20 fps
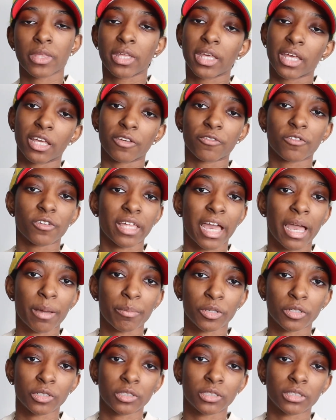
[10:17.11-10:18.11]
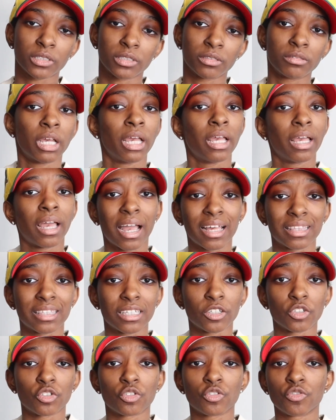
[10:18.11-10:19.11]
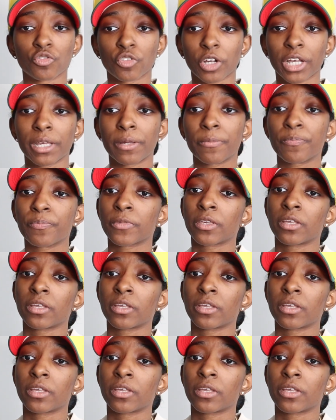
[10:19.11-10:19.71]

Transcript: And for that person, I think it's great.